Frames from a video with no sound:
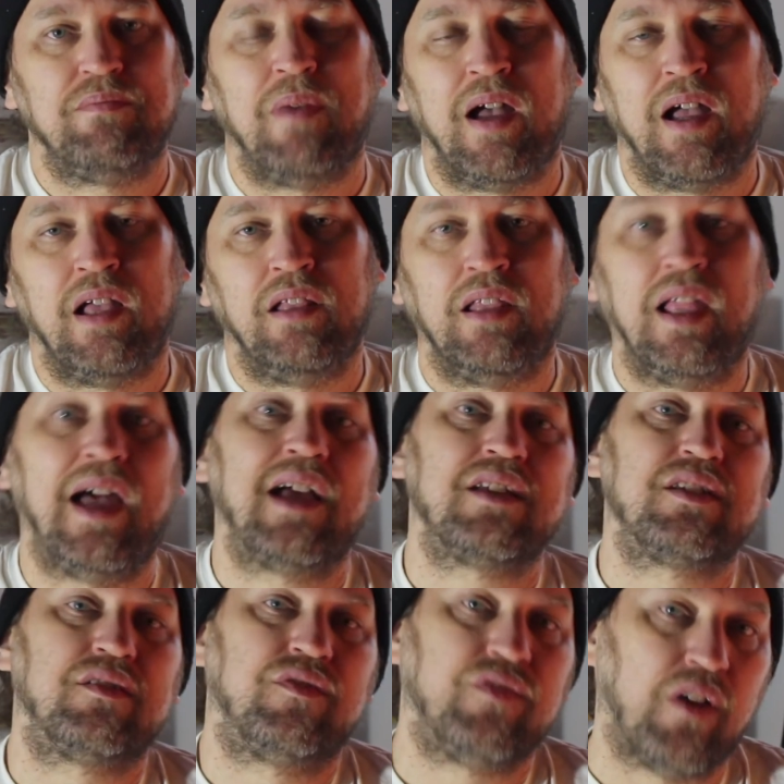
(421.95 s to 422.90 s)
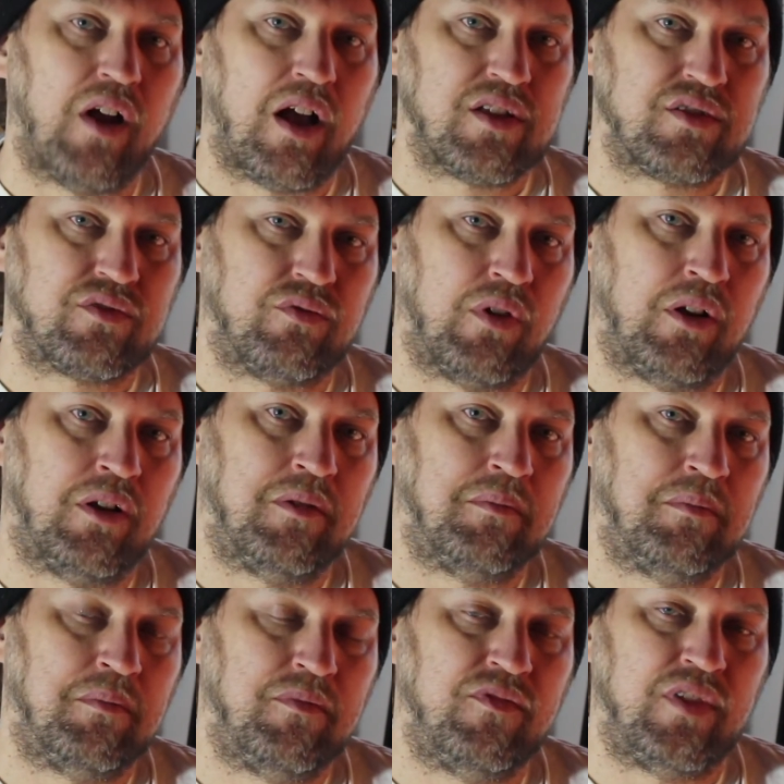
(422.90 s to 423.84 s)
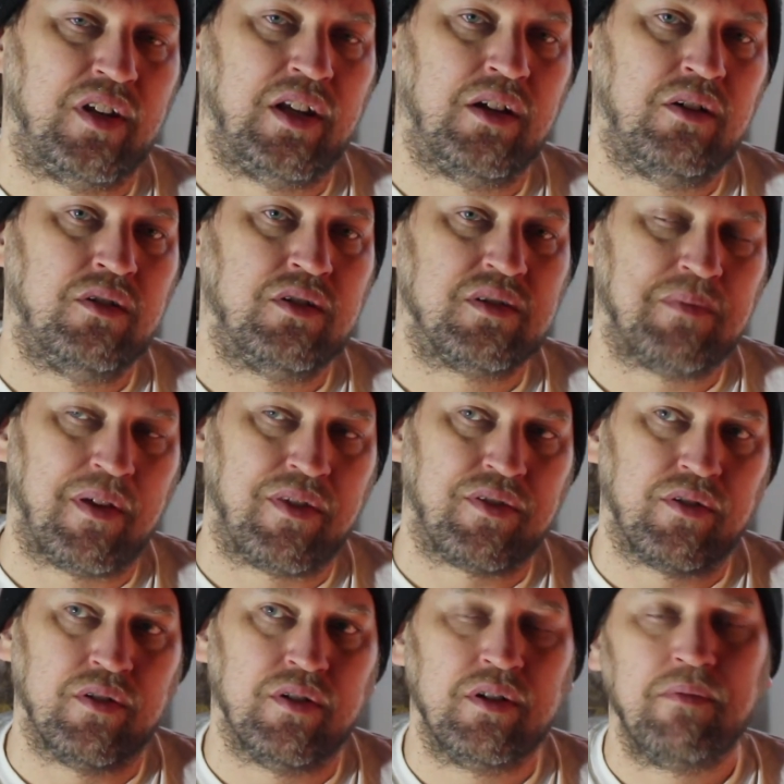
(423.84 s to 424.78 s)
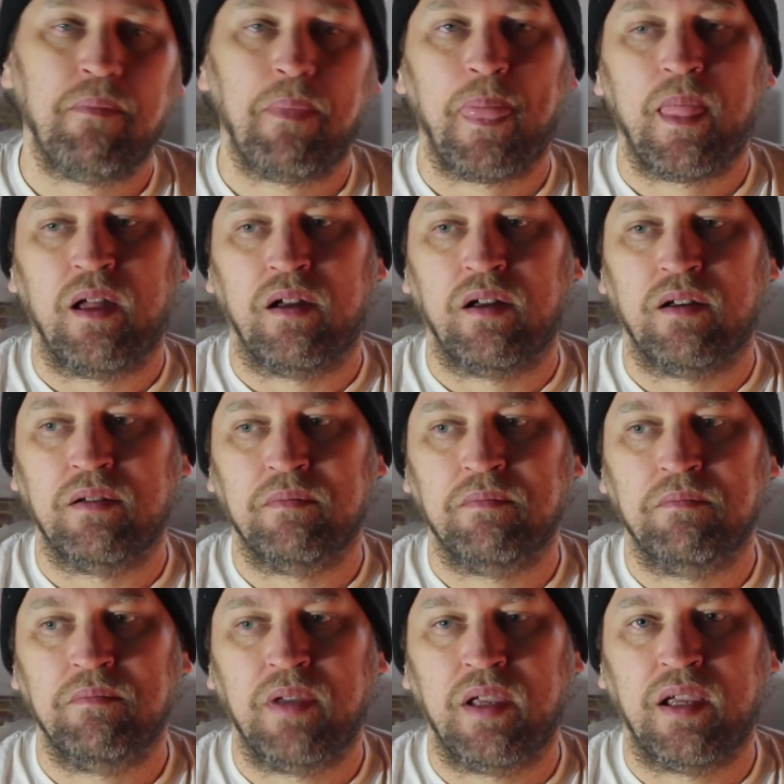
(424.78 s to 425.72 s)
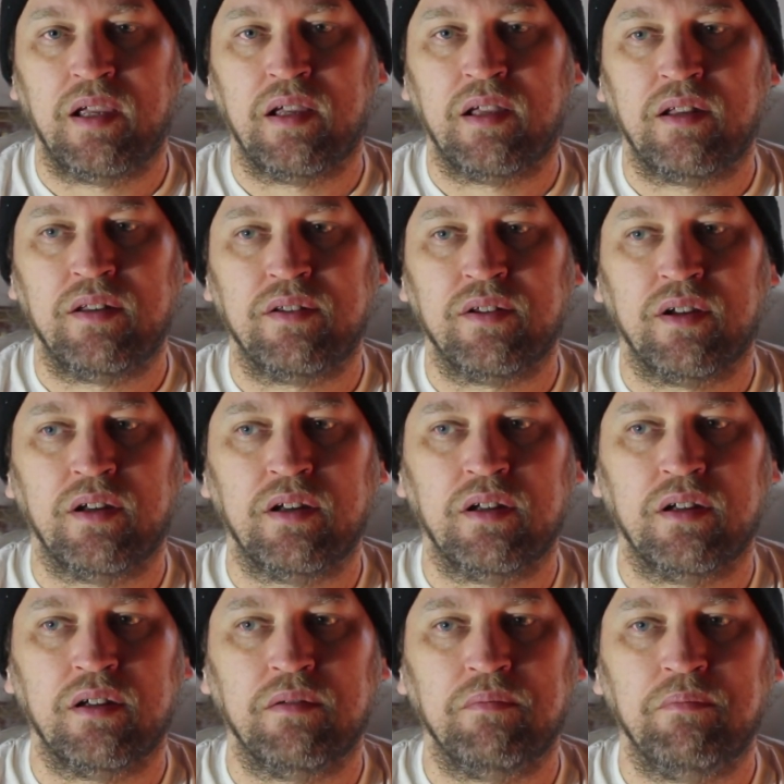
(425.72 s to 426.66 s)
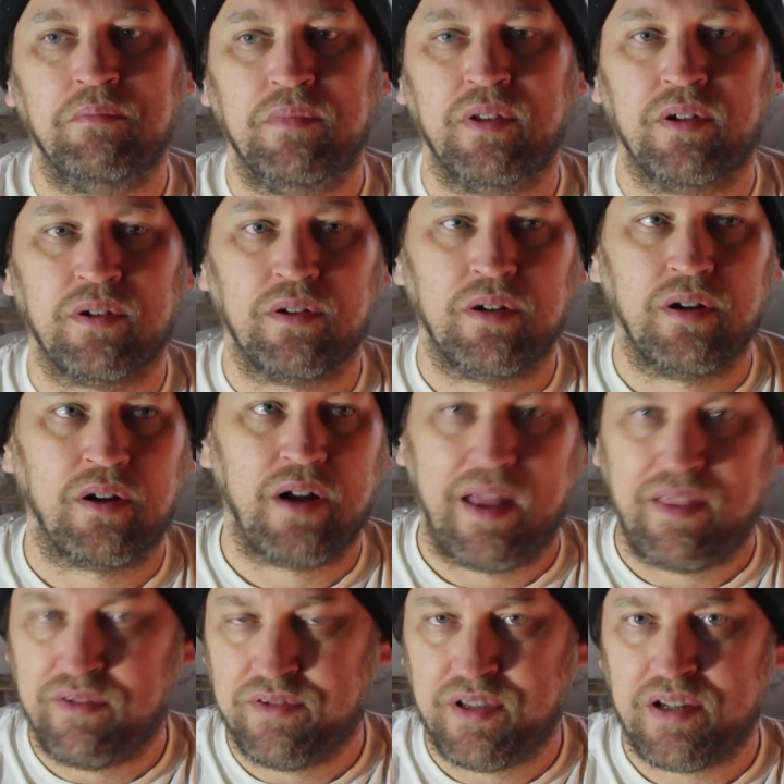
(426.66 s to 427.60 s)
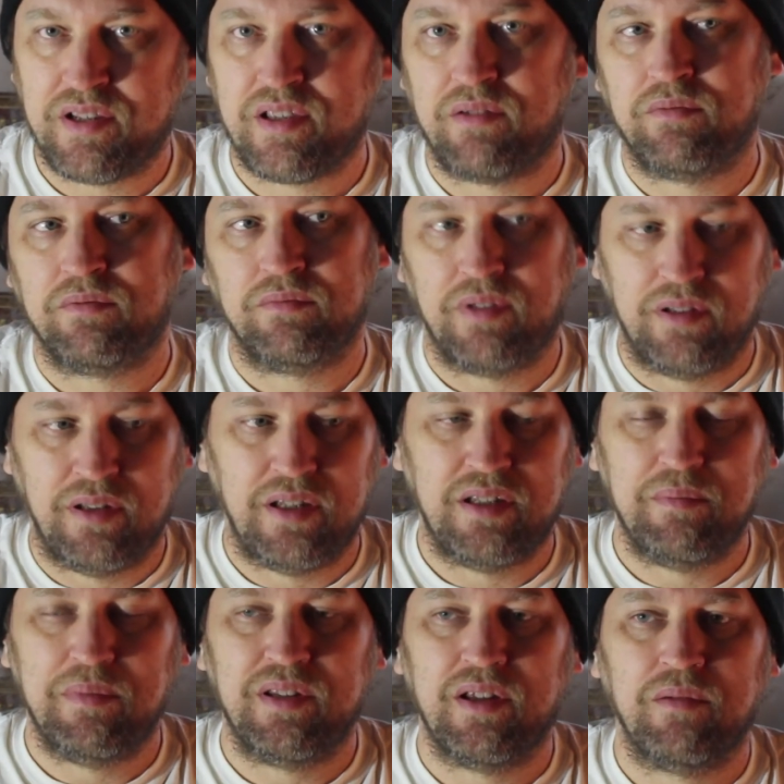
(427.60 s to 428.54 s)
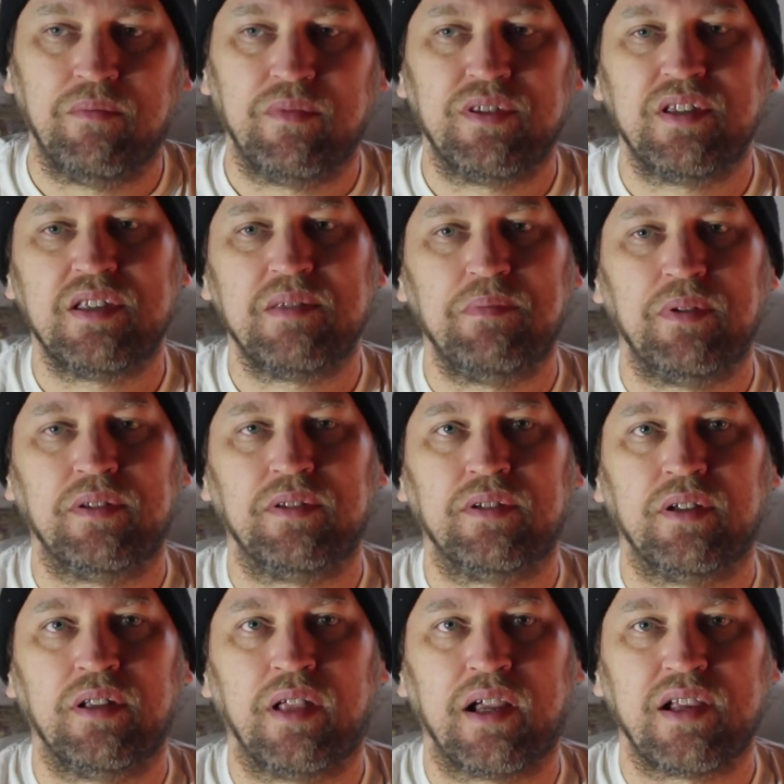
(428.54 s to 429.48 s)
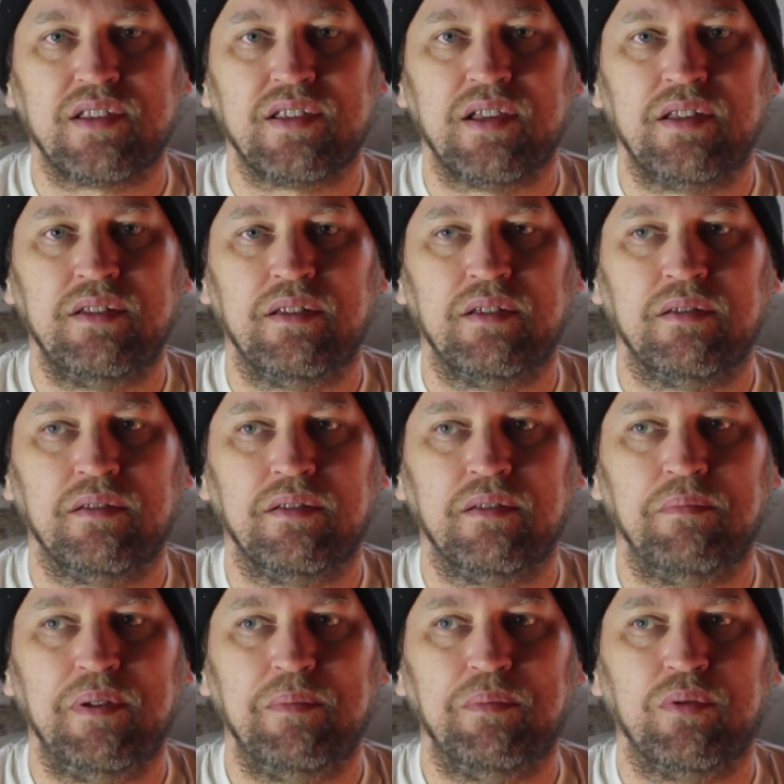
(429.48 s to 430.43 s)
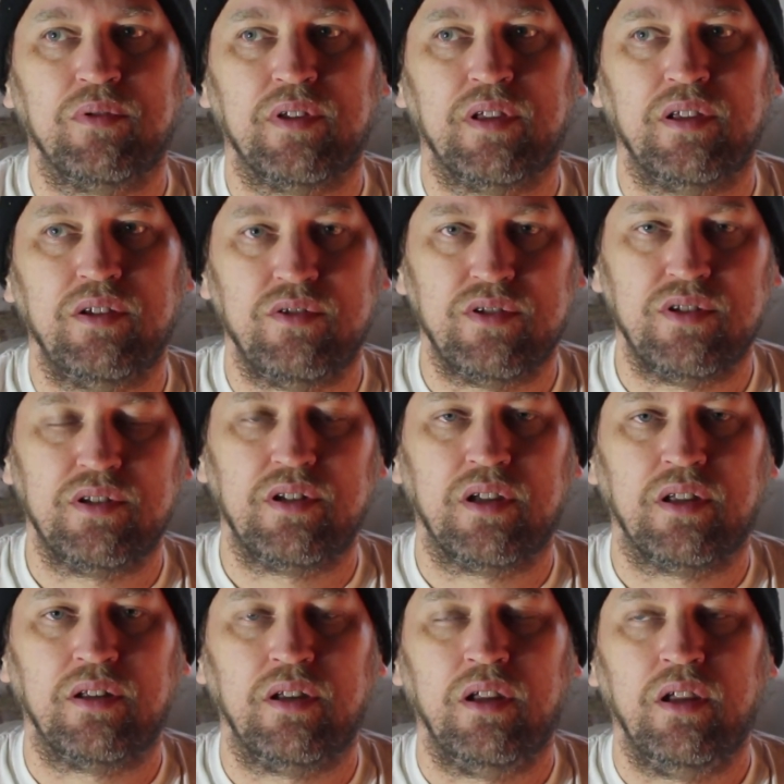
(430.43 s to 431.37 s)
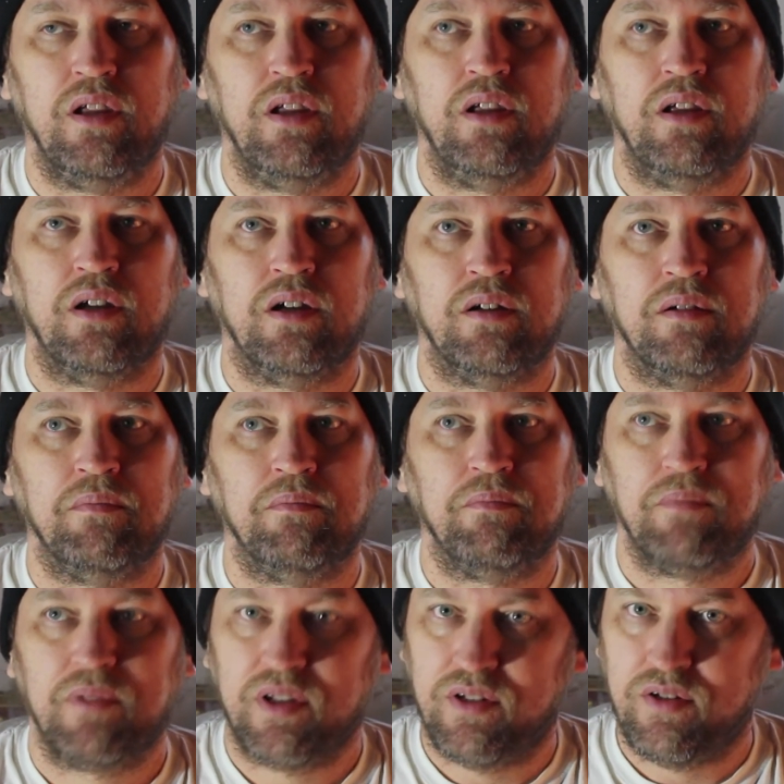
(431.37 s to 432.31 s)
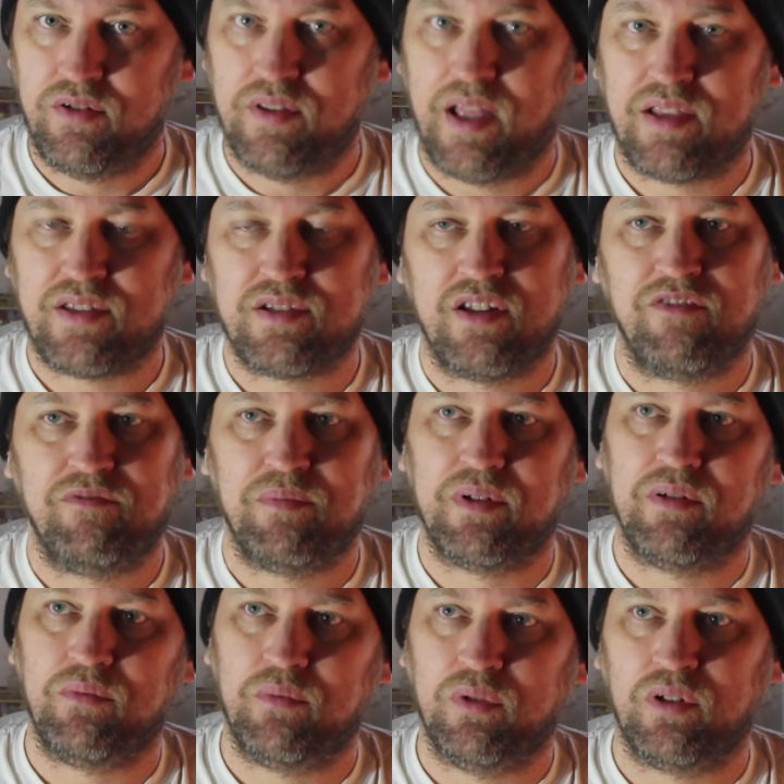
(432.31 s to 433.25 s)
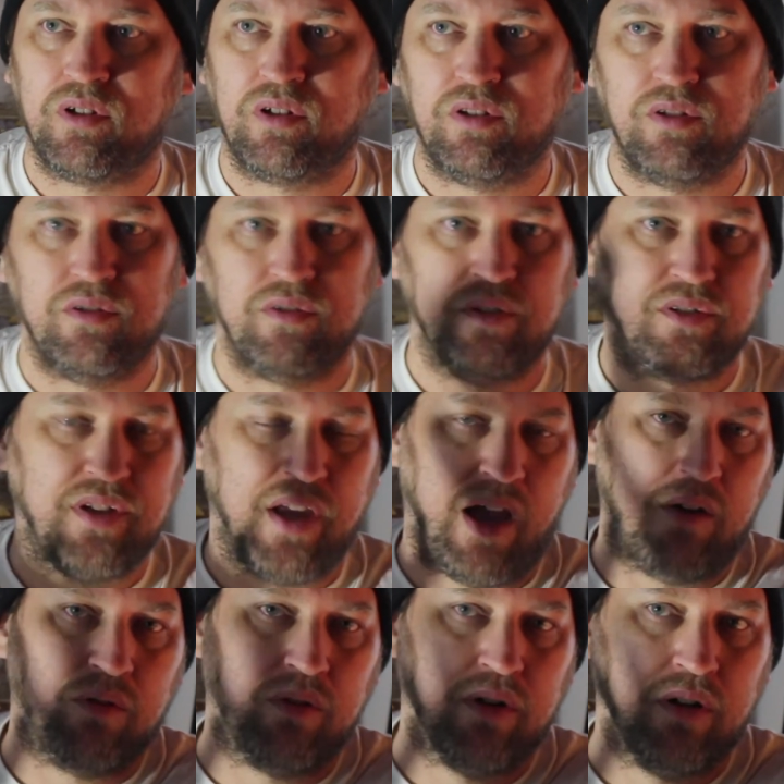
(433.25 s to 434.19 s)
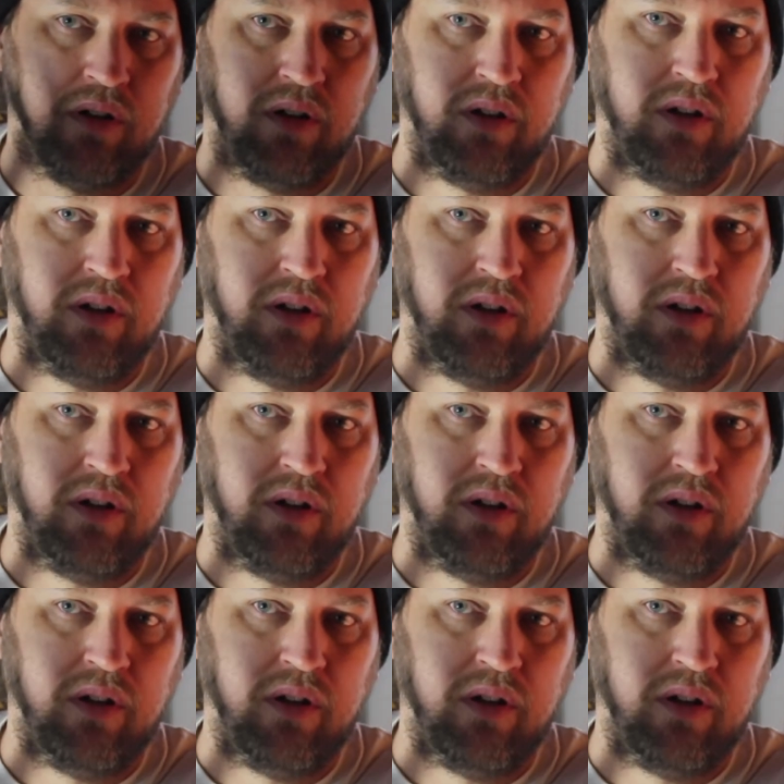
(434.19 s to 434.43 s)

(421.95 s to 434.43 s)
my last Frost Realm video. It's my third. And there are other things that need to be done with this, but like I said, people that use it can do that stuff. But it will include the tower